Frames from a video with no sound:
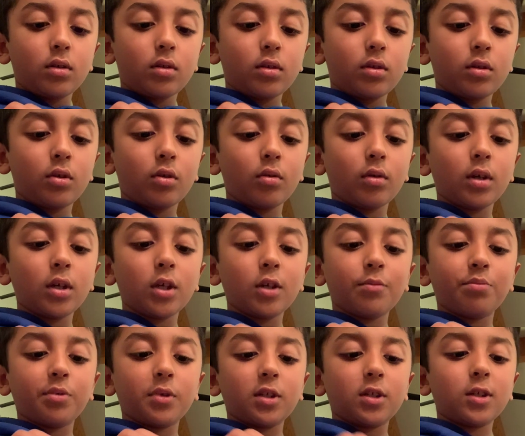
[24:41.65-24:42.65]
There is,
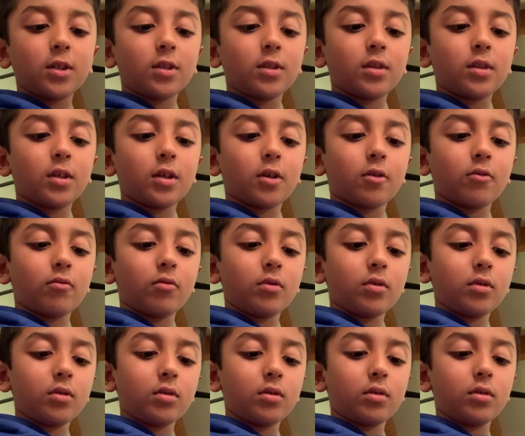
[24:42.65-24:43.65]
but the thick
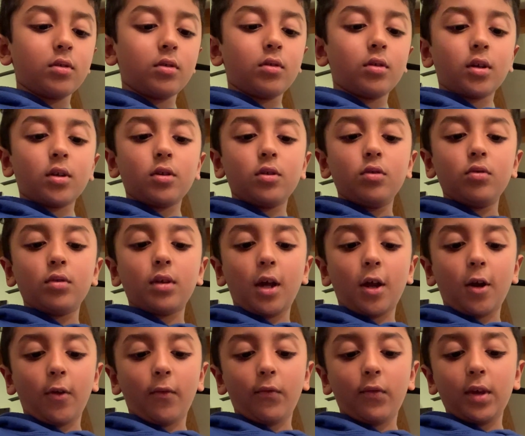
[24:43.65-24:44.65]
one, you got to do it
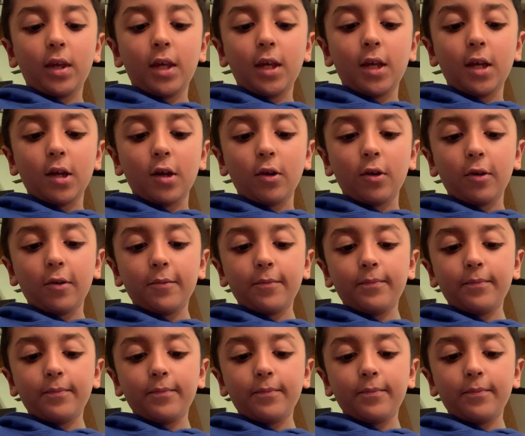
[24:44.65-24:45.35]
out of here.